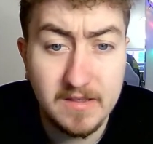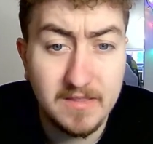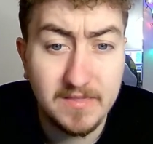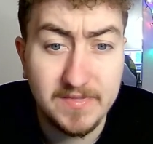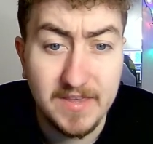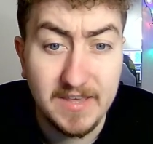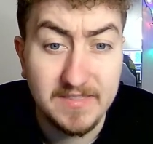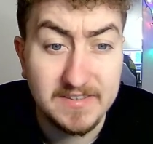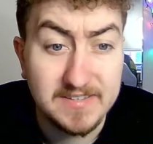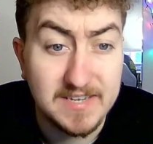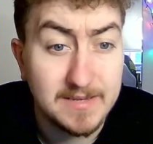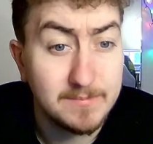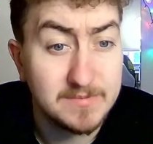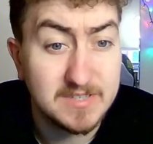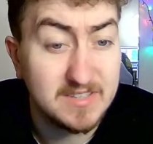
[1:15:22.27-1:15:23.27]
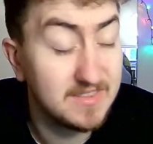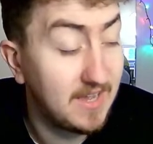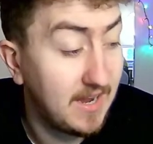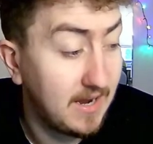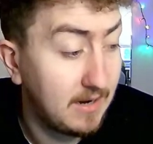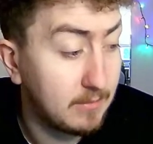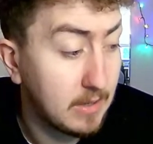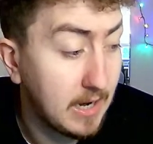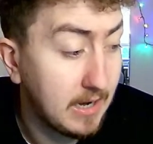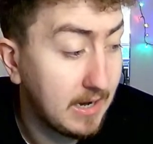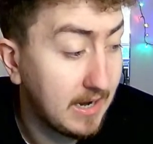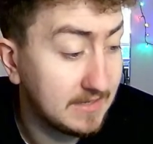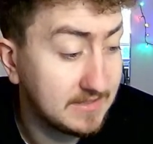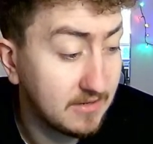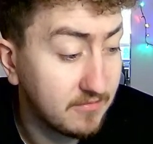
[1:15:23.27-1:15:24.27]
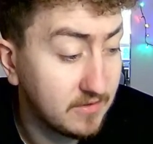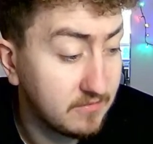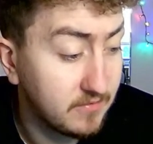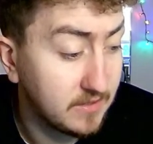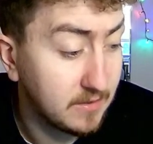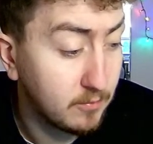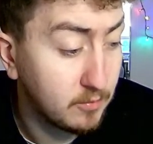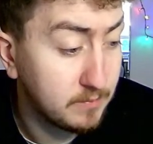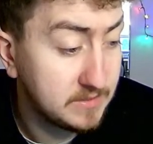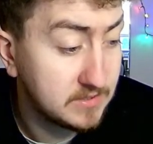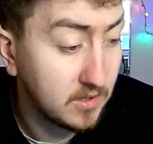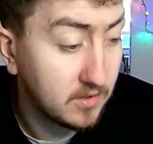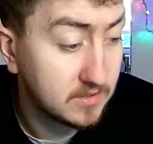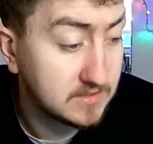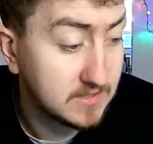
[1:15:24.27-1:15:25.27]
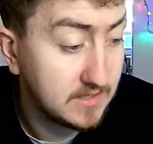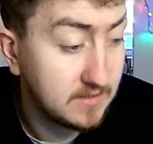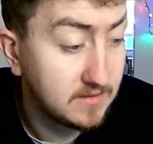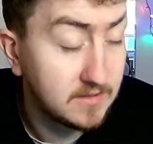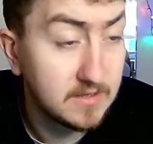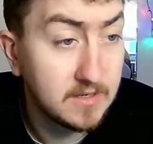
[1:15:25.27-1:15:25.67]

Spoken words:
They're the teams that I definitely think I would be targeting.